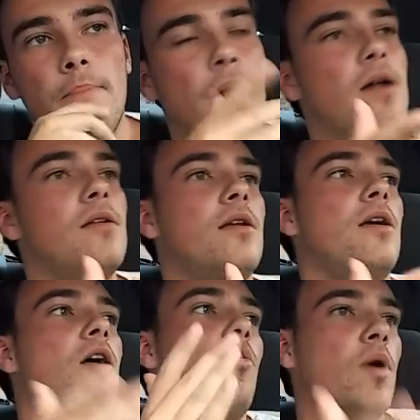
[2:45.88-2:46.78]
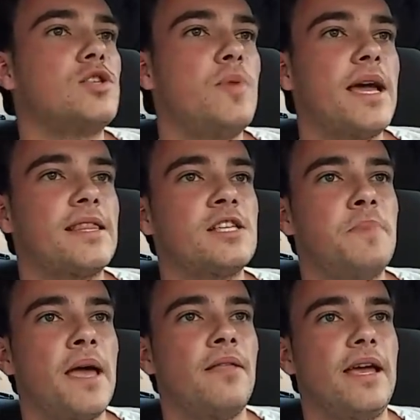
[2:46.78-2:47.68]
But once we get this
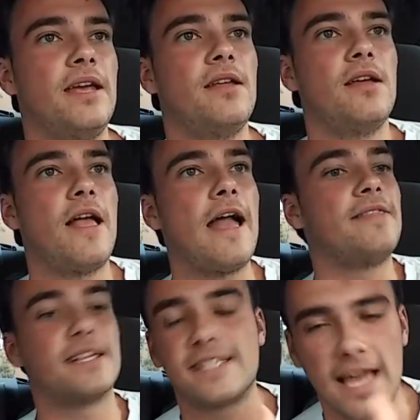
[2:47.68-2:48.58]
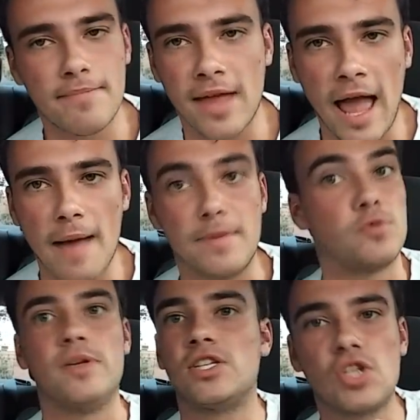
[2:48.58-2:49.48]
big lead, the same thing
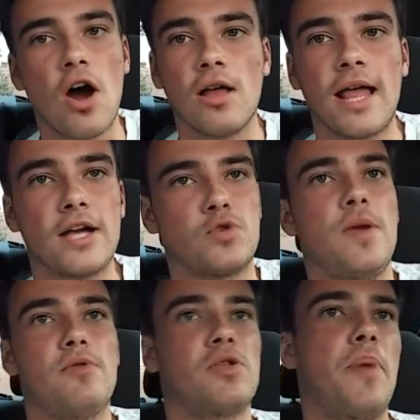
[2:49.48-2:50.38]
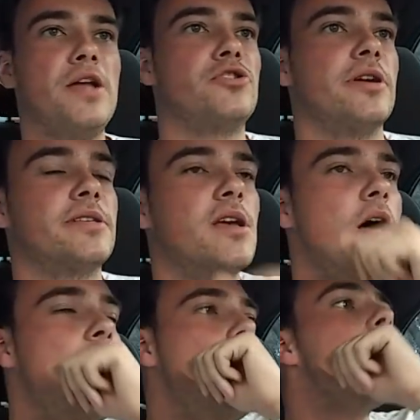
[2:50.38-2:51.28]
happens. We saw it last week with the Patriots.
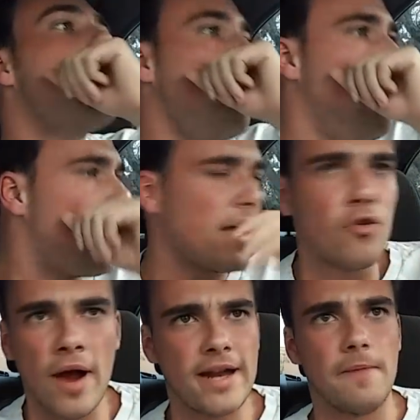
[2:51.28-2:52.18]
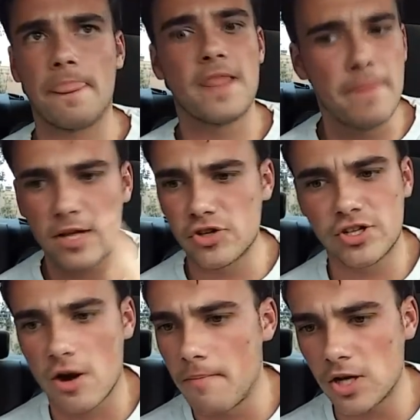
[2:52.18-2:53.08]
And granted, the
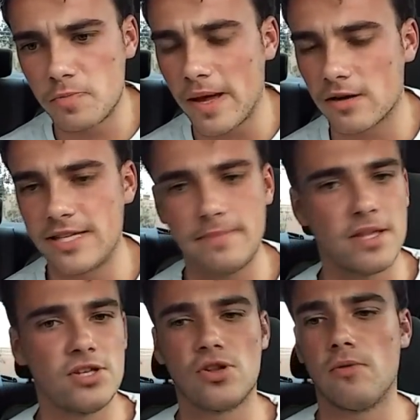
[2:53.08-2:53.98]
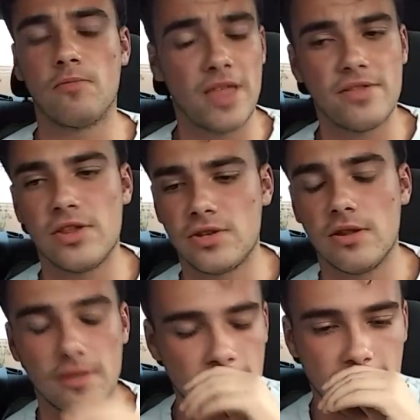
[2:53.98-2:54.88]
Patriots are a much better team than
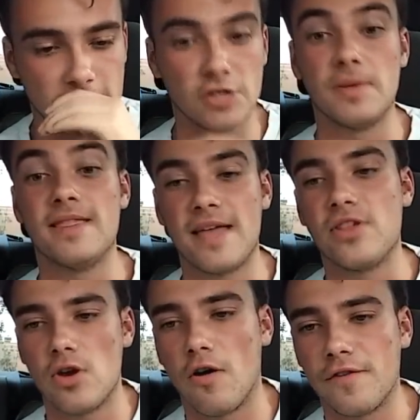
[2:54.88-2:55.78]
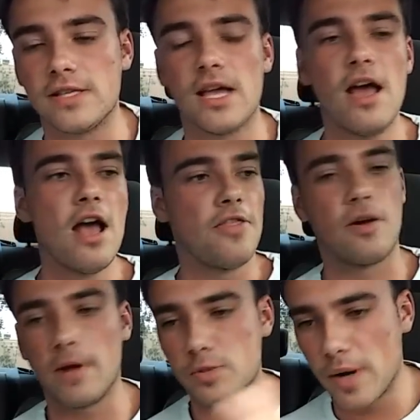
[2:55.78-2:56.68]
the Dolphins.
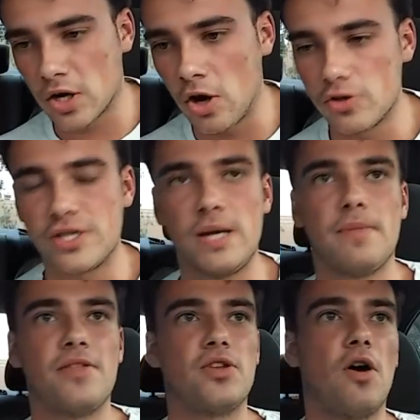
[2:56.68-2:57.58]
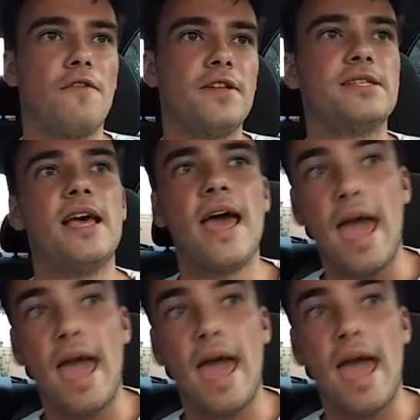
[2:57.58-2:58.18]
They're a much better coach team than the Dolphins.